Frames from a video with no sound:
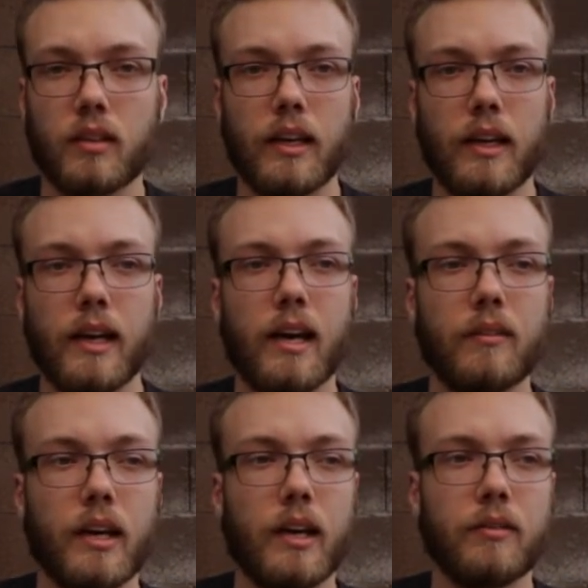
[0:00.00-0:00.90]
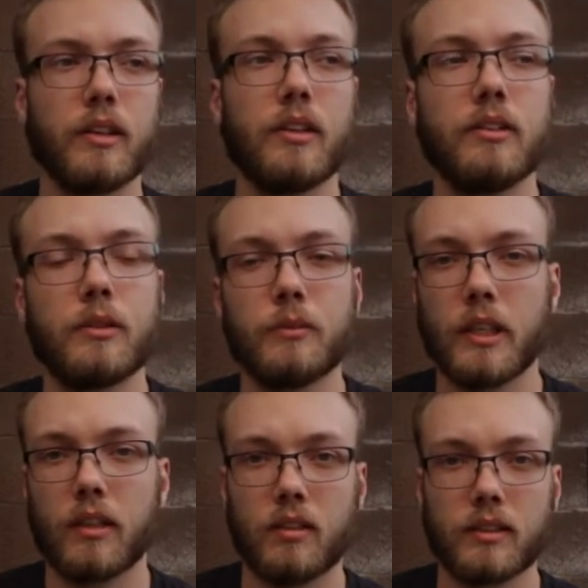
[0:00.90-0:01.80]
Like half of the YouTube
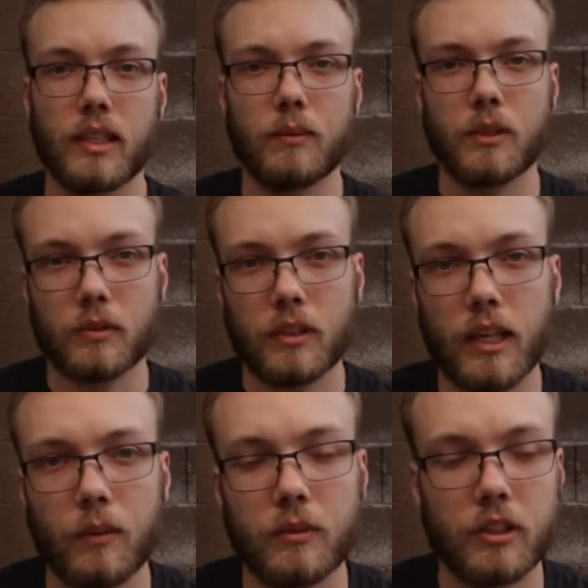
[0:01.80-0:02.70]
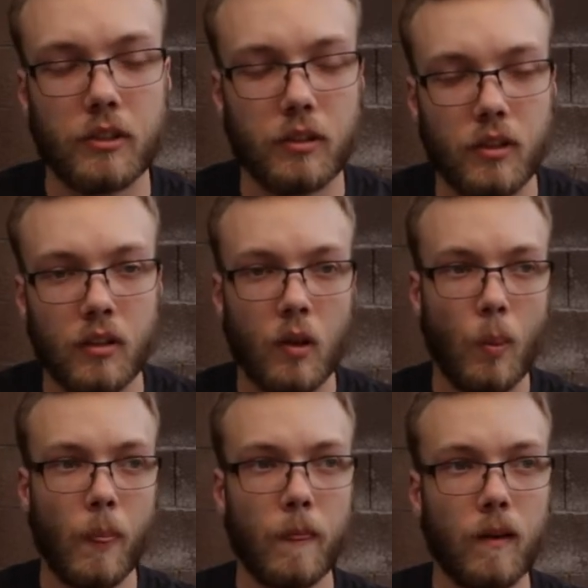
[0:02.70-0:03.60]
channels I'm subscribed to
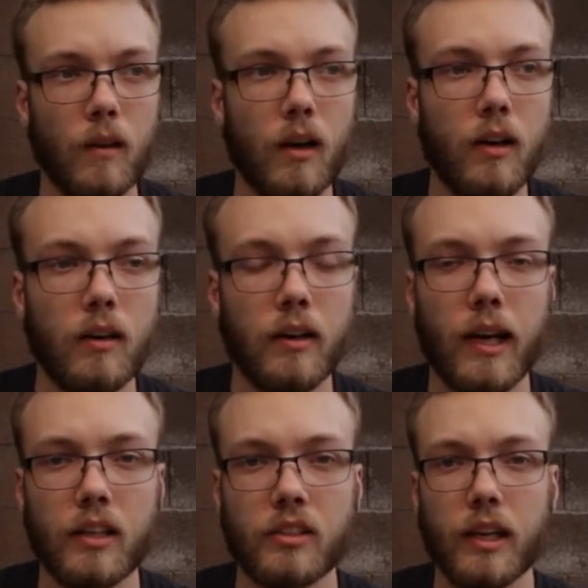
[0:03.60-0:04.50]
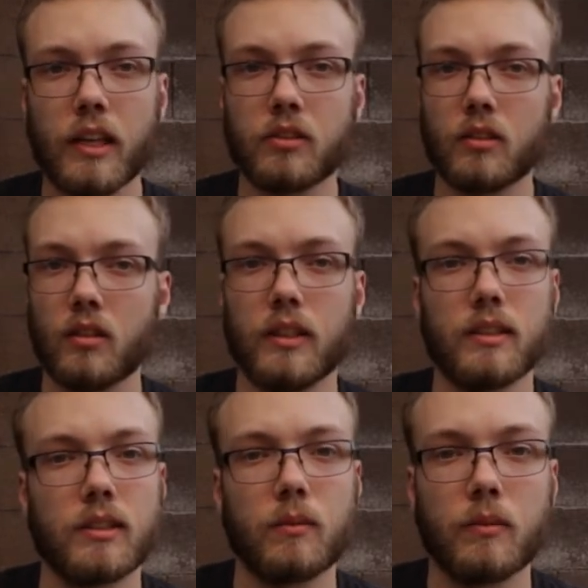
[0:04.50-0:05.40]
are educational
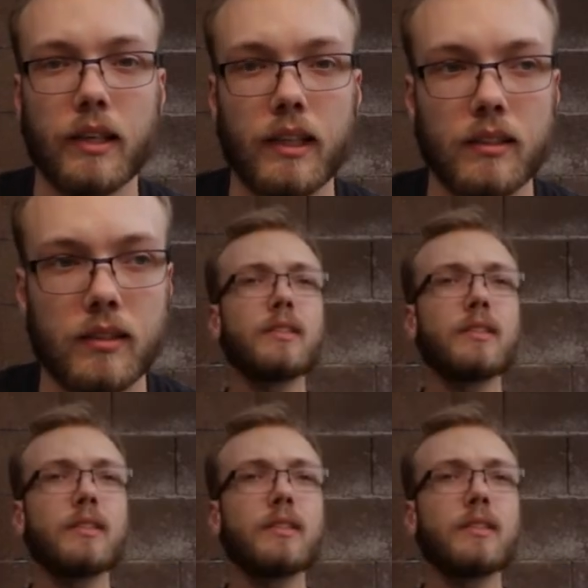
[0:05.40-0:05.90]
in some ways.